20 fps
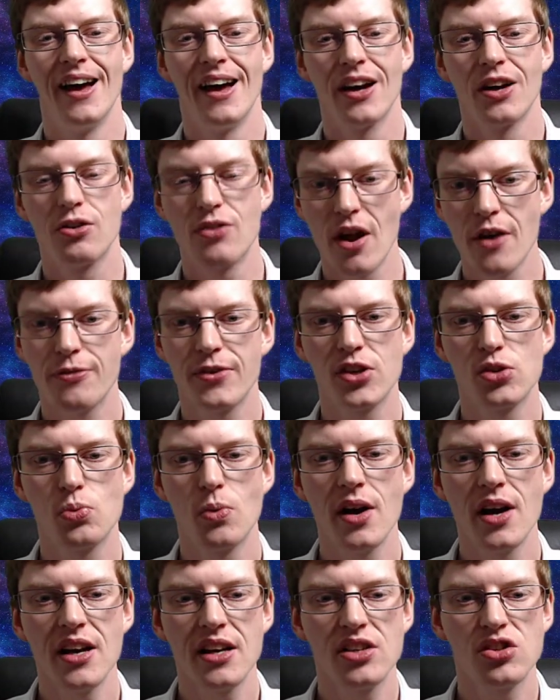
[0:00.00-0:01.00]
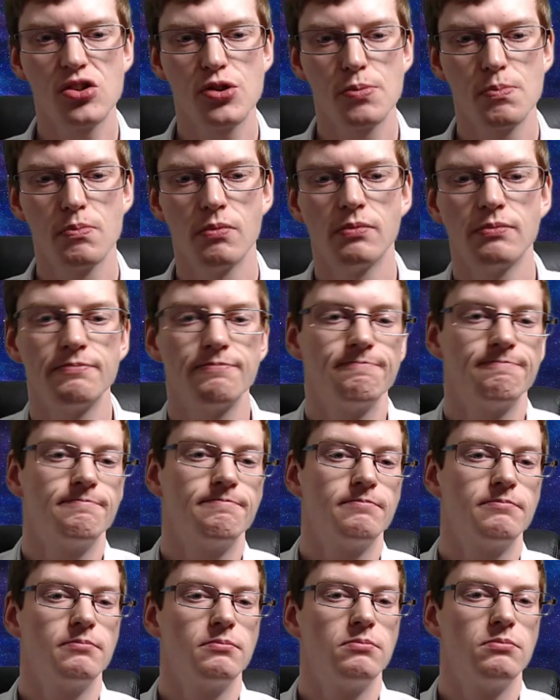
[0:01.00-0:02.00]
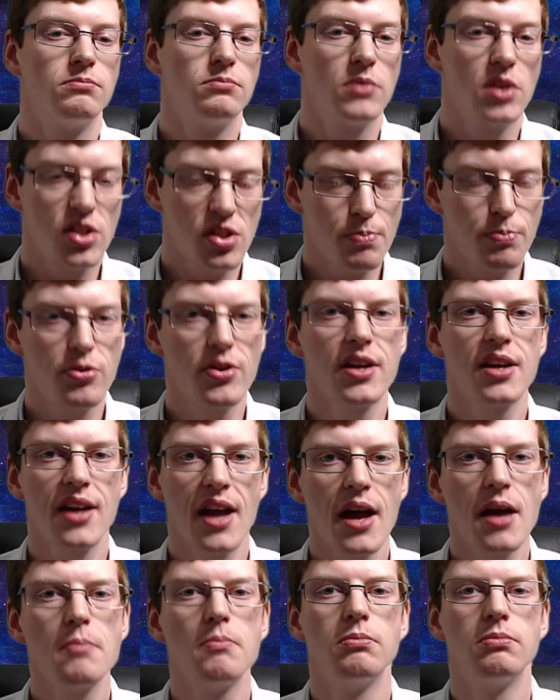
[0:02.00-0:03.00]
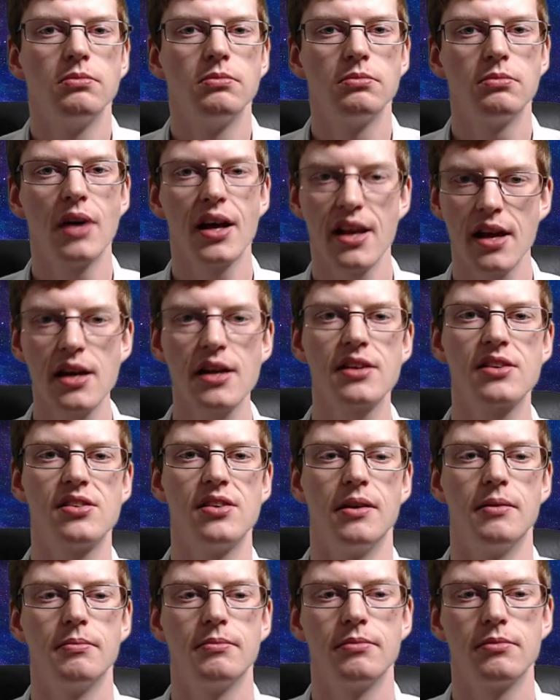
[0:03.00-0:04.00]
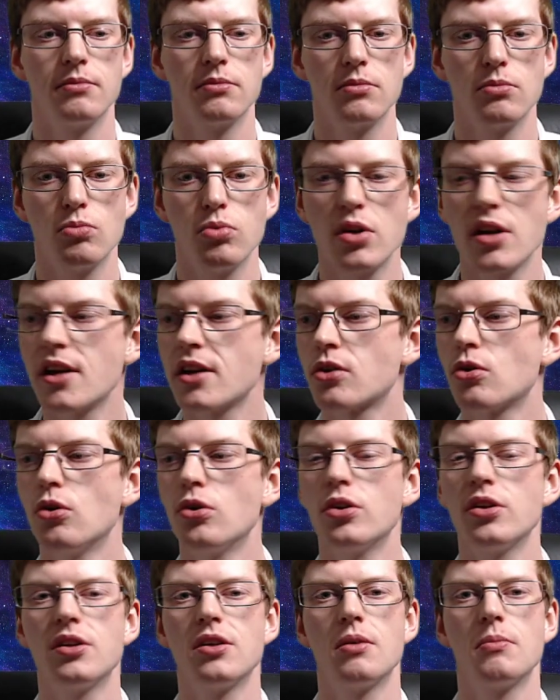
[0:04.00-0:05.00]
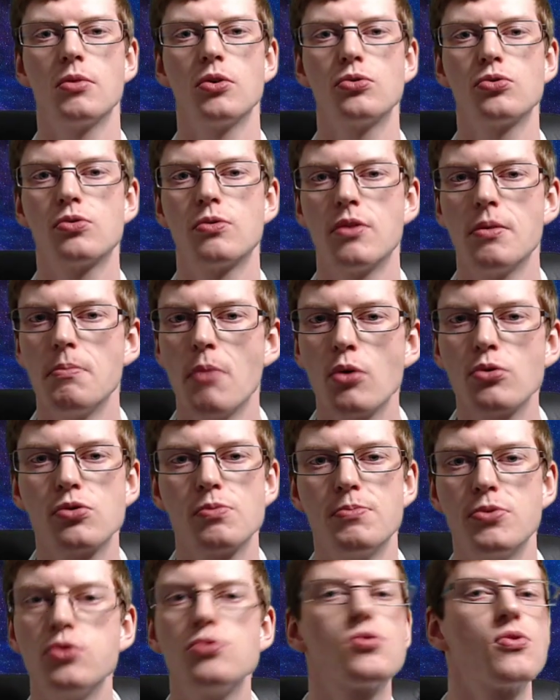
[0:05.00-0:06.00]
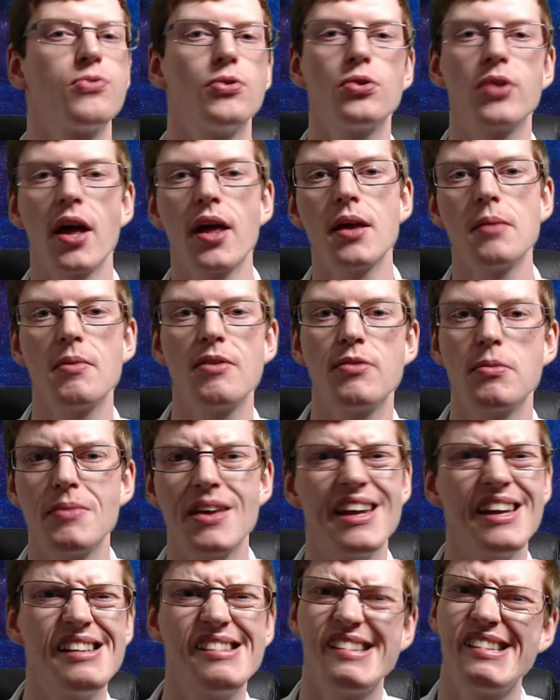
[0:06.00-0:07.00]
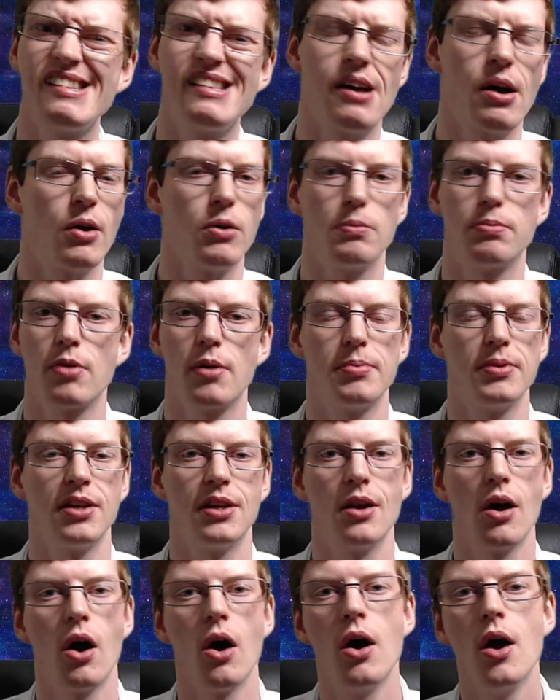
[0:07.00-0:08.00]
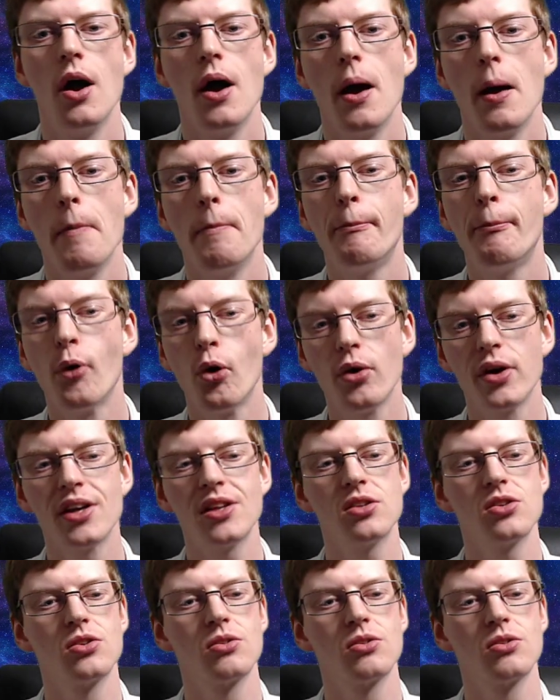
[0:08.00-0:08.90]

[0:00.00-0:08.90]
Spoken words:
Graphics-wise, it's a pretty game. I liked it. Would I call it the most beautiful game ever made? No, probably not. But it...